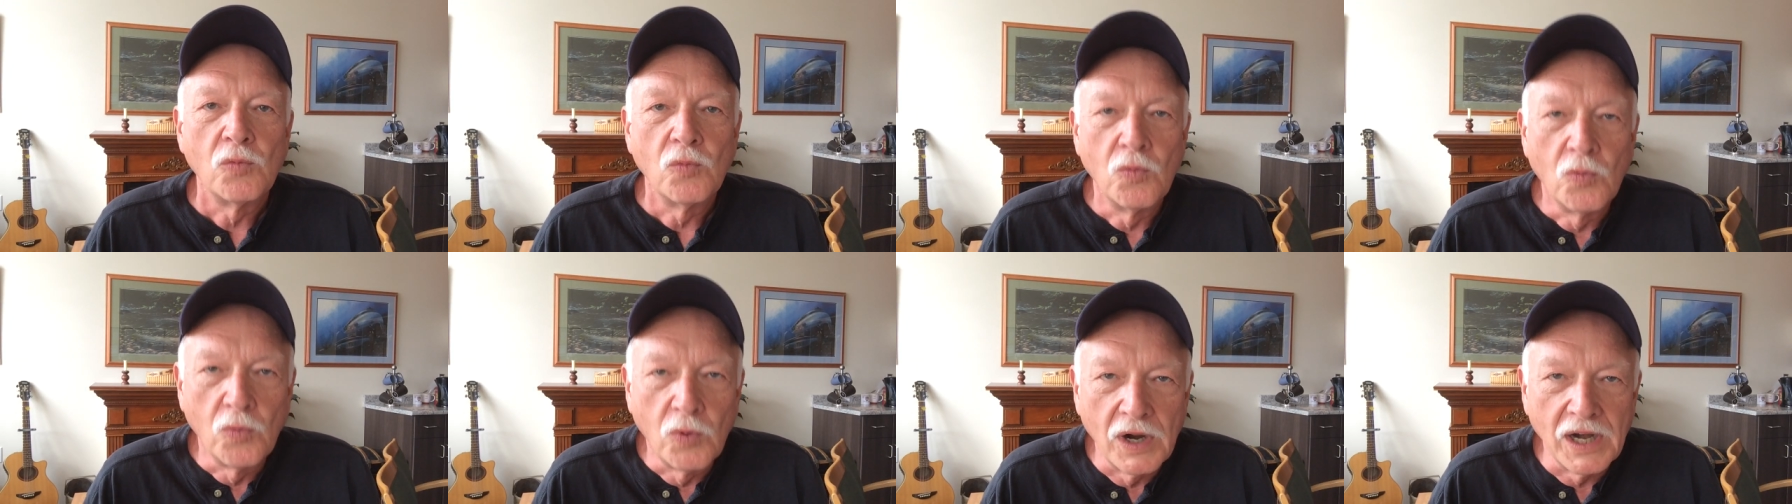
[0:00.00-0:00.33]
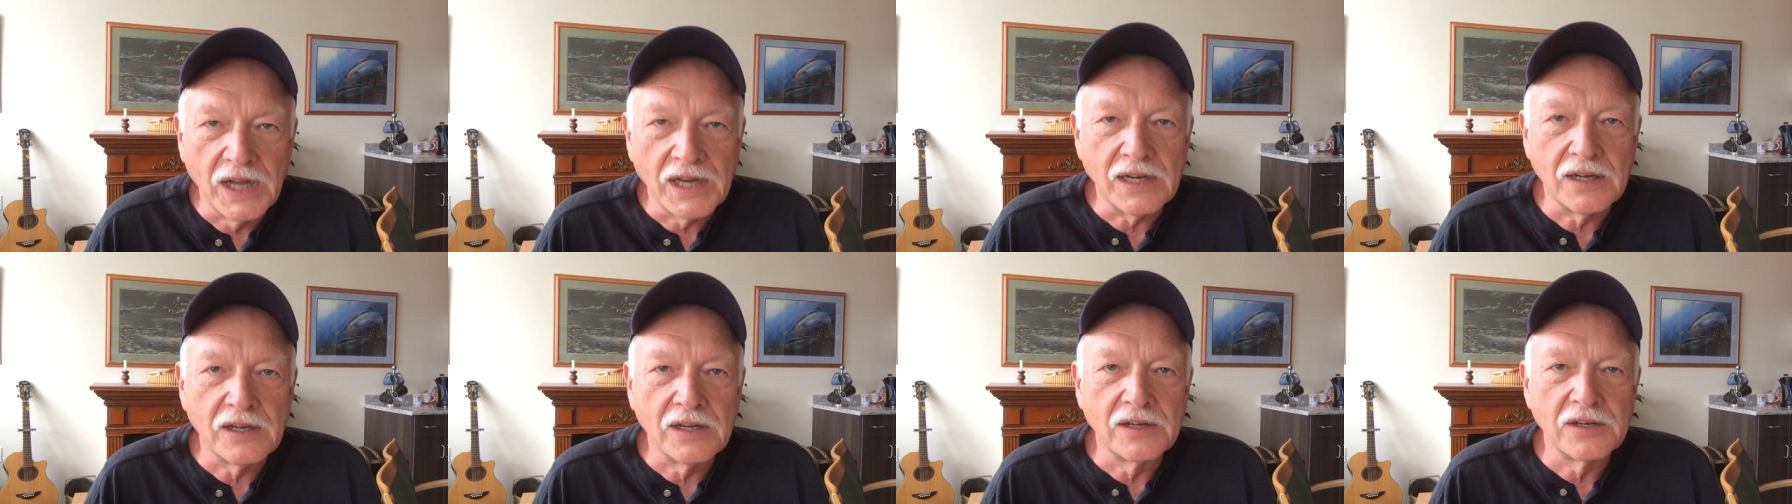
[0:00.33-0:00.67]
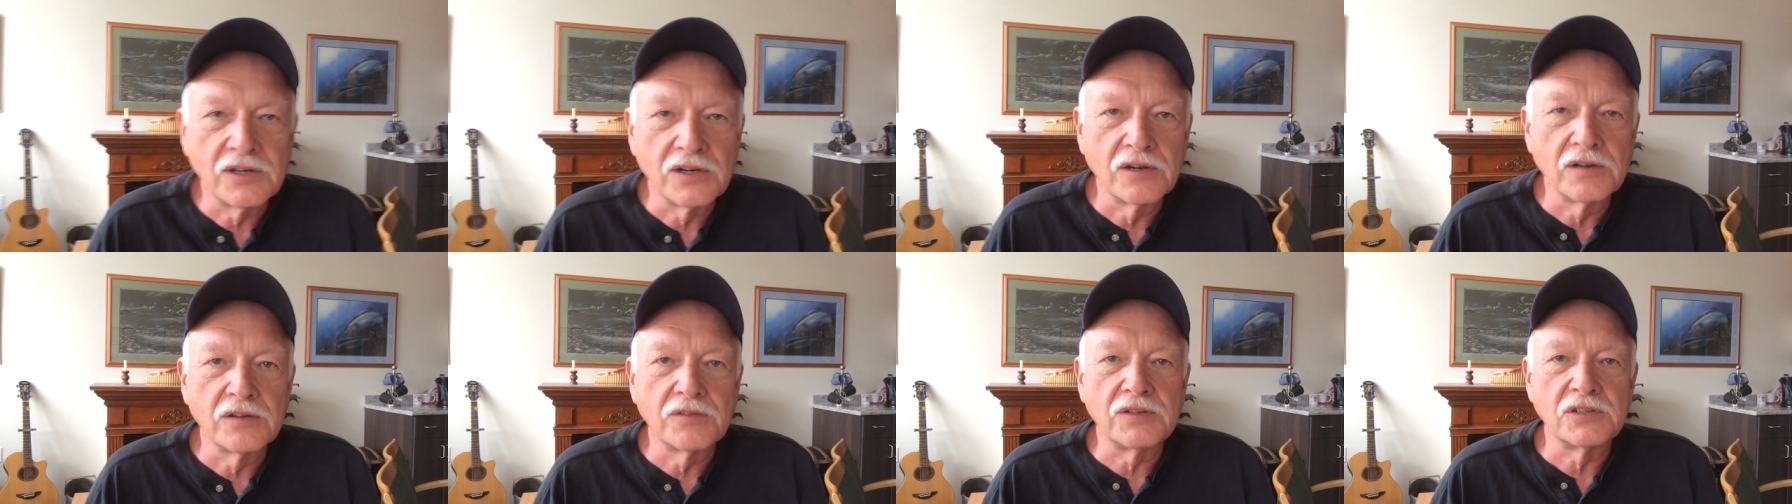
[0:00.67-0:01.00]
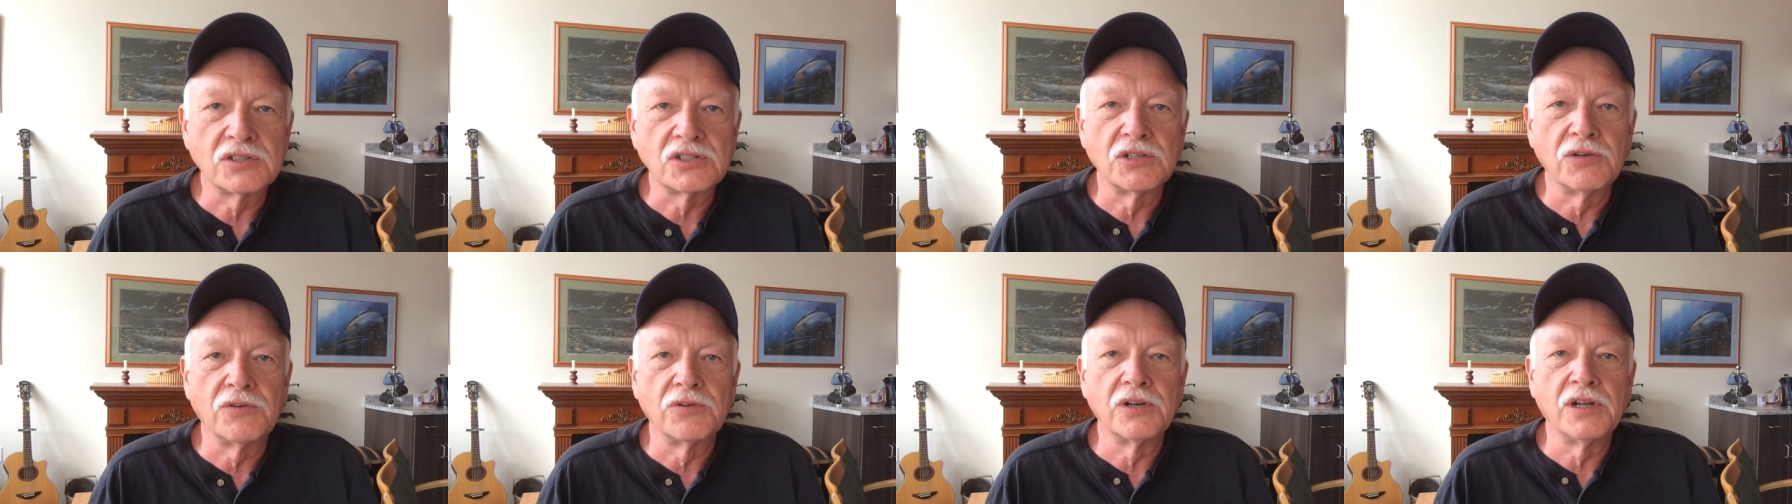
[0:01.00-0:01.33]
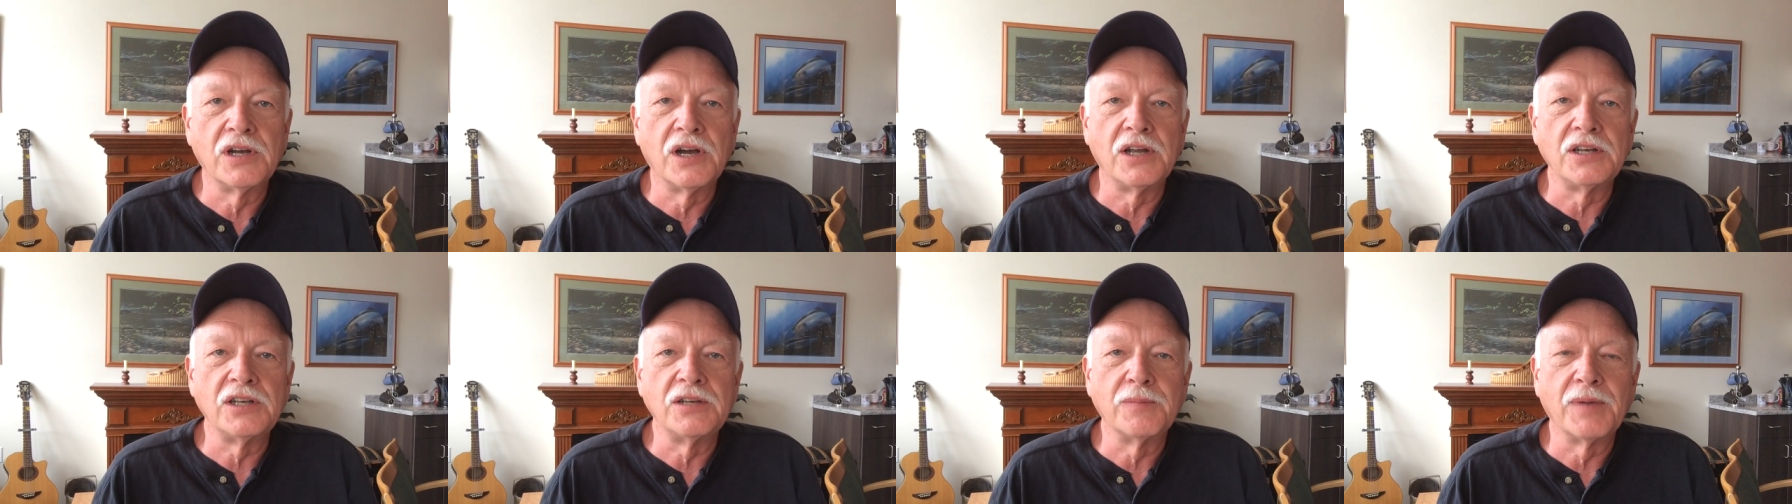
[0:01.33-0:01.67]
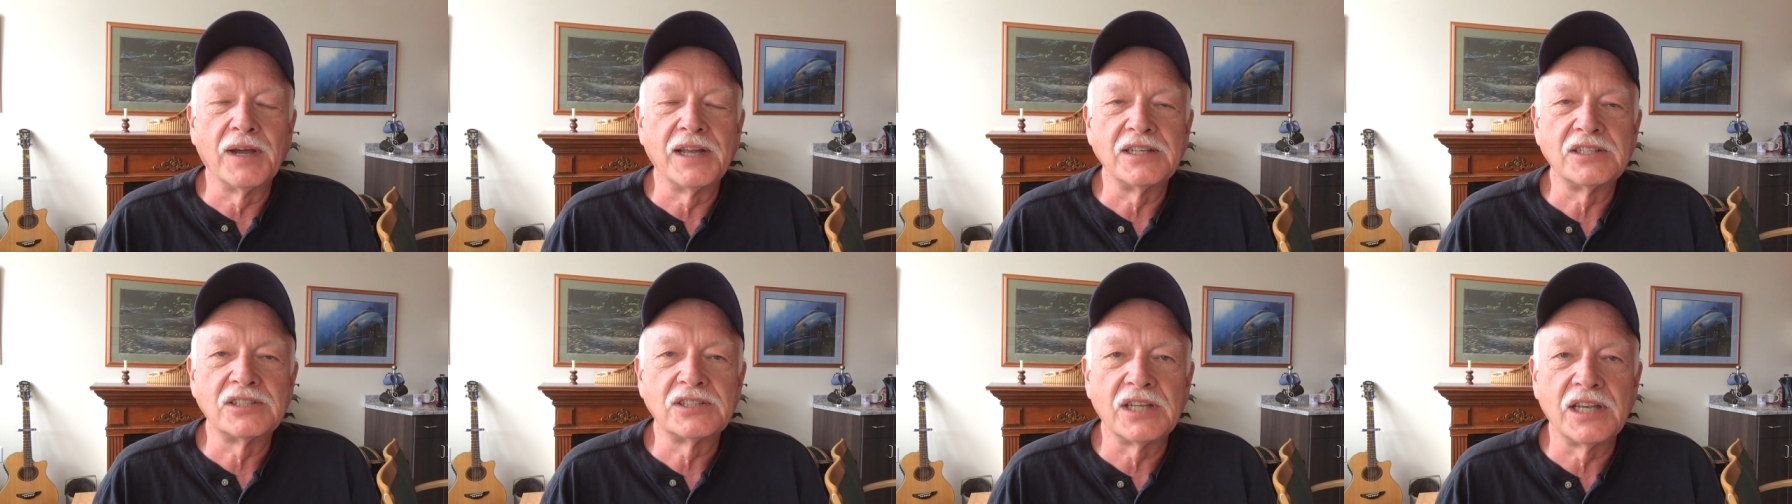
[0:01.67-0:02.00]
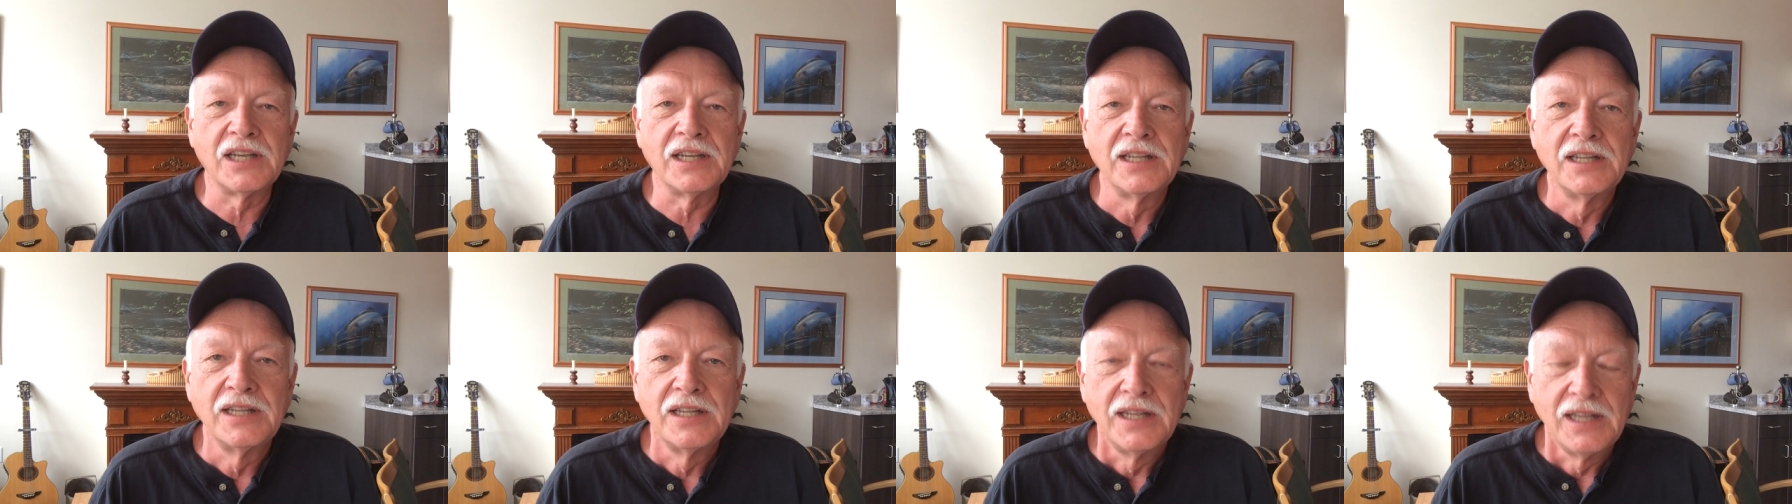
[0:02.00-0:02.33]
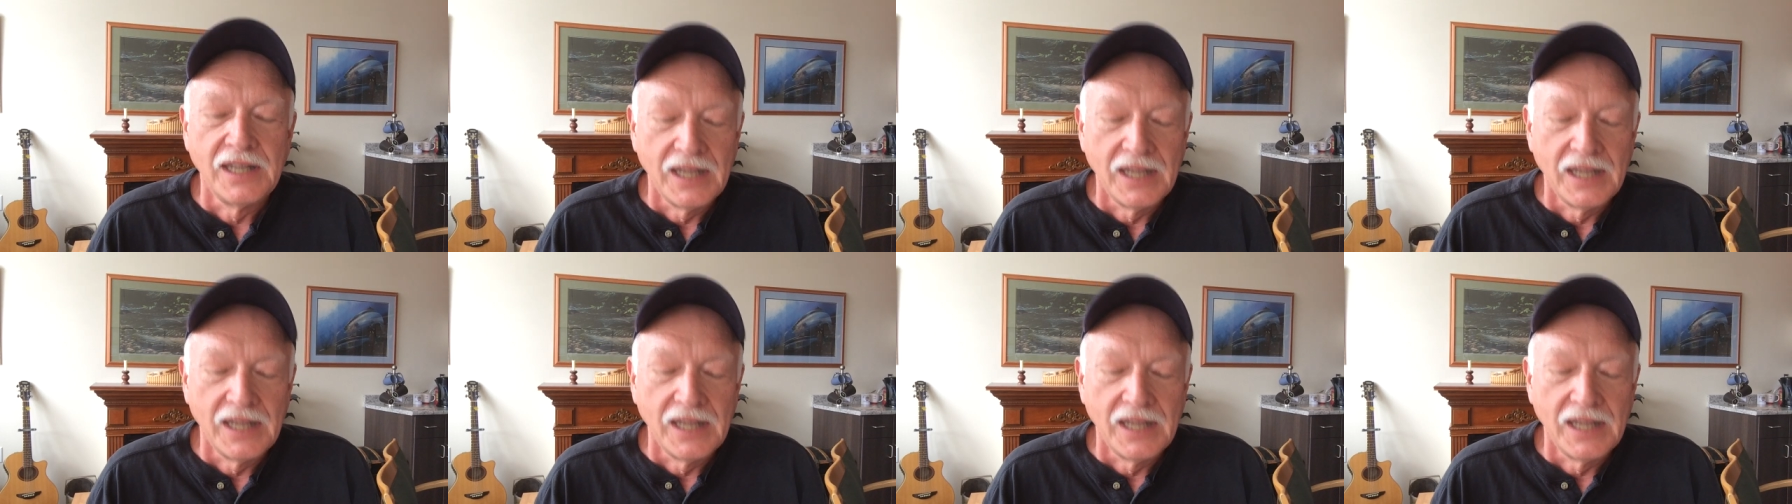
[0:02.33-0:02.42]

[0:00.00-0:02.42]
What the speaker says: What on earth is going on, you might say?